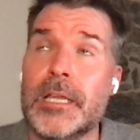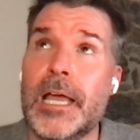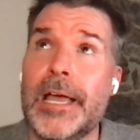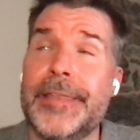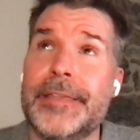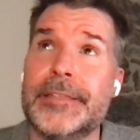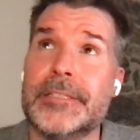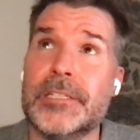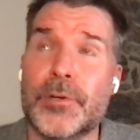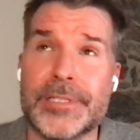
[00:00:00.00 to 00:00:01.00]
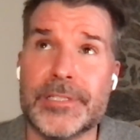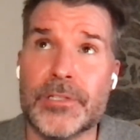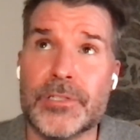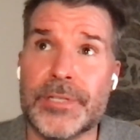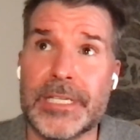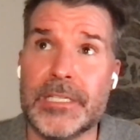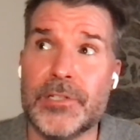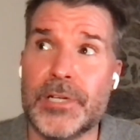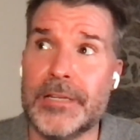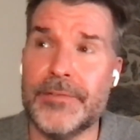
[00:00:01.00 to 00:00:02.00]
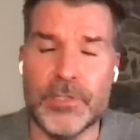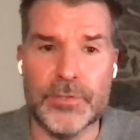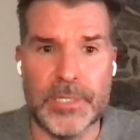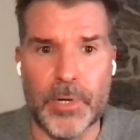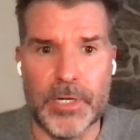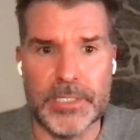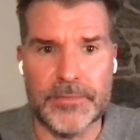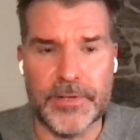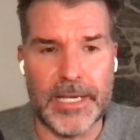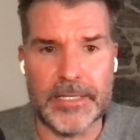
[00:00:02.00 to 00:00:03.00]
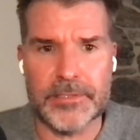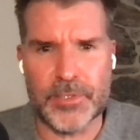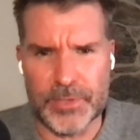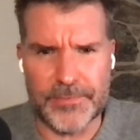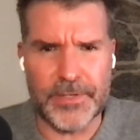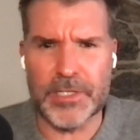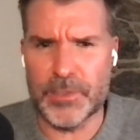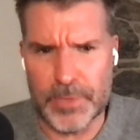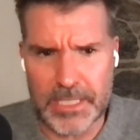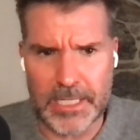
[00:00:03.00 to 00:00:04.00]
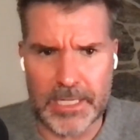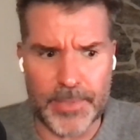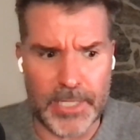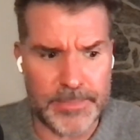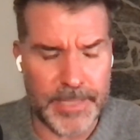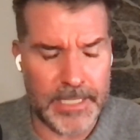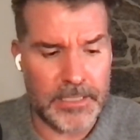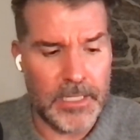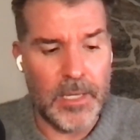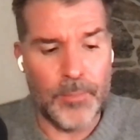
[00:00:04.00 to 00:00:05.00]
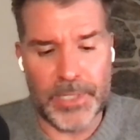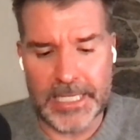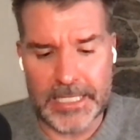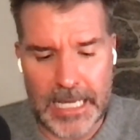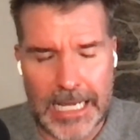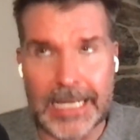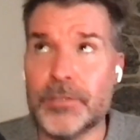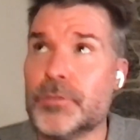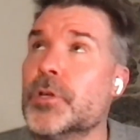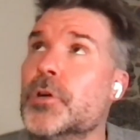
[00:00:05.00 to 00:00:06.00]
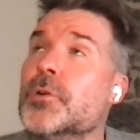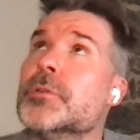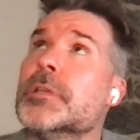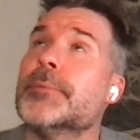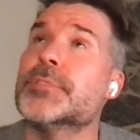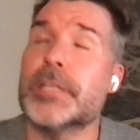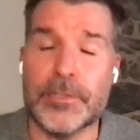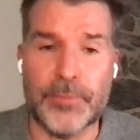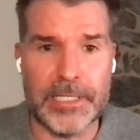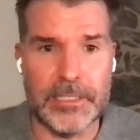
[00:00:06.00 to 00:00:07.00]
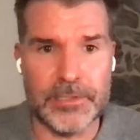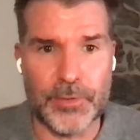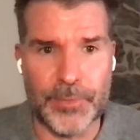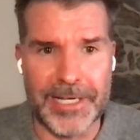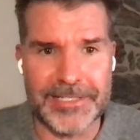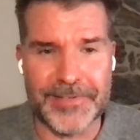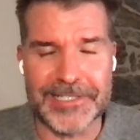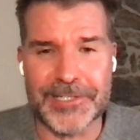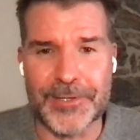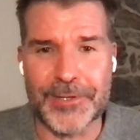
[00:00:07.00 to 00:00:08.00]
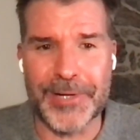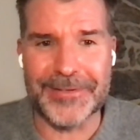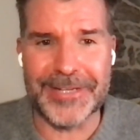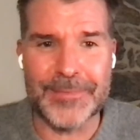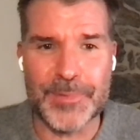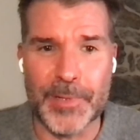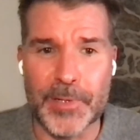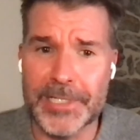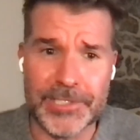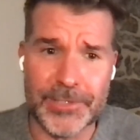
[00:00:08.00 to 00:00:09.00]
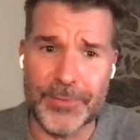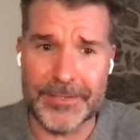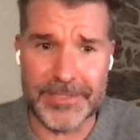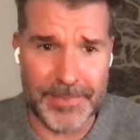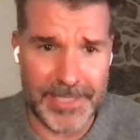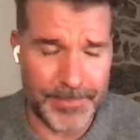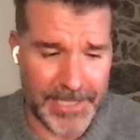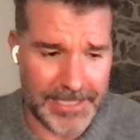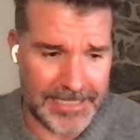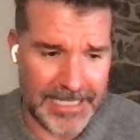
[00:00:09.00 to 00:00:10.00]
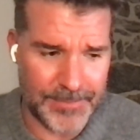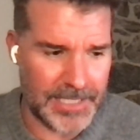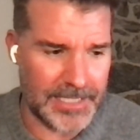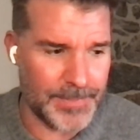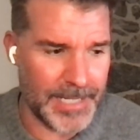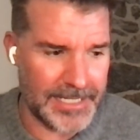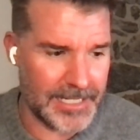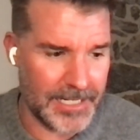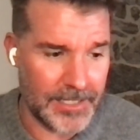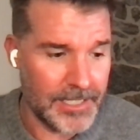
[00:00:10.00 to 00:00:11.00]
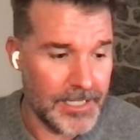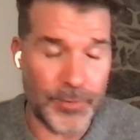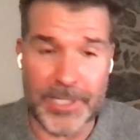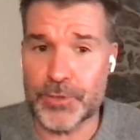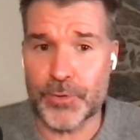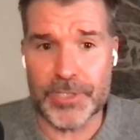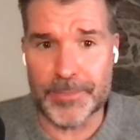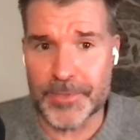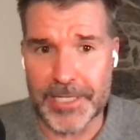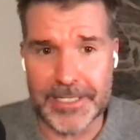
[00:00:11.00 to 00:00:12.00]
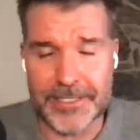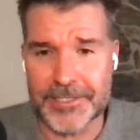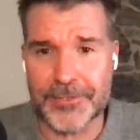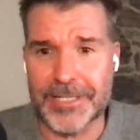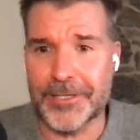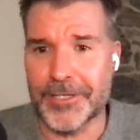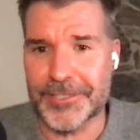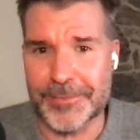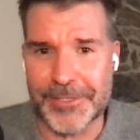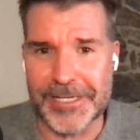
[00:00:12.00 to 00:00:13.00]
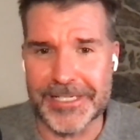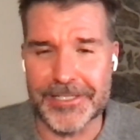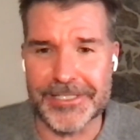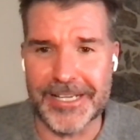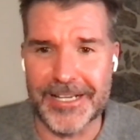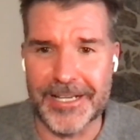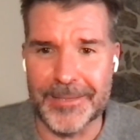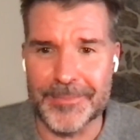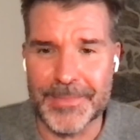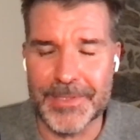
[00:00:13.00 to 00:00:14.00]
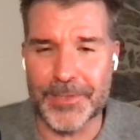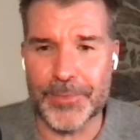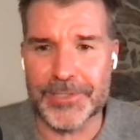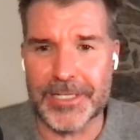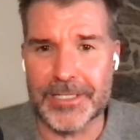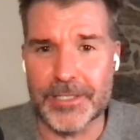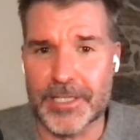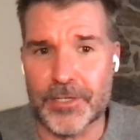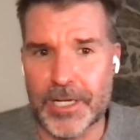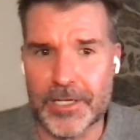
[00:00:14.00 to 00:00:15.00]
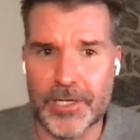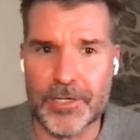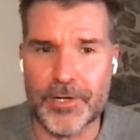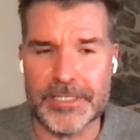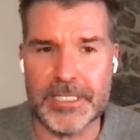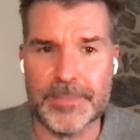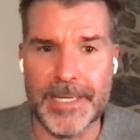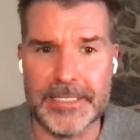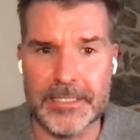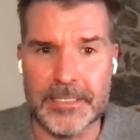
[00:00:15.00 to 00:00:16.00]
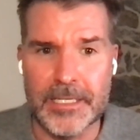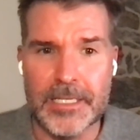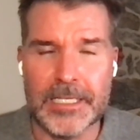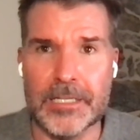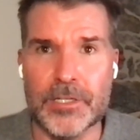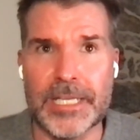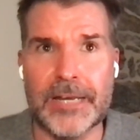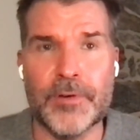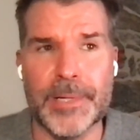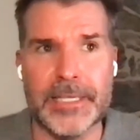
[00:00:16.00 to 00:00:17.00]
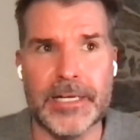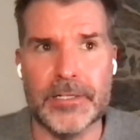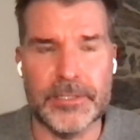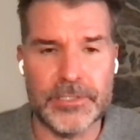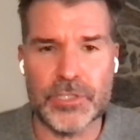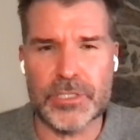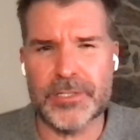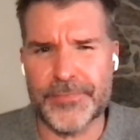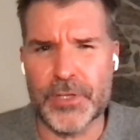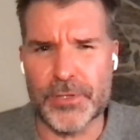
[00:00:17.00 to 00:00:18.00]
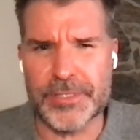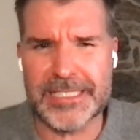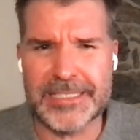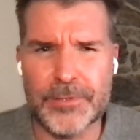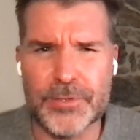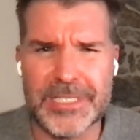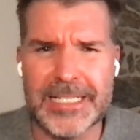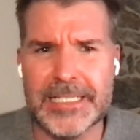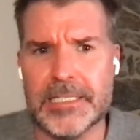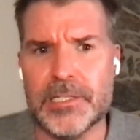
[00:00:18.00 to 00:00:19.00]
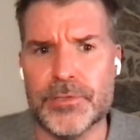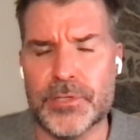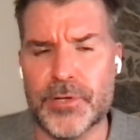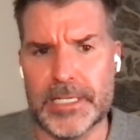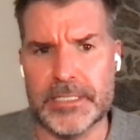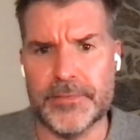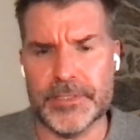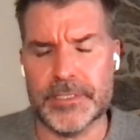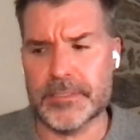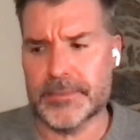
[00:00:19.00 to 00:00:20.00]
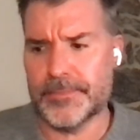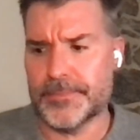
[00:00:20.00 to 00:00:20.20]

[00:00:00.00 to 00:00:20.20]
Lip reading: And, it's also like you're not even using margin for that. So it's a very unique kind of prospect. But then I don't know, I'm trying to think regulatory wise if I can start throwing out names, but Rich threw out some of the biggest names in the space that are great short-term traders, great long-term traders. We try to look across the space and kind of look at everybody there and just look for those tiny idiosyncratic differences.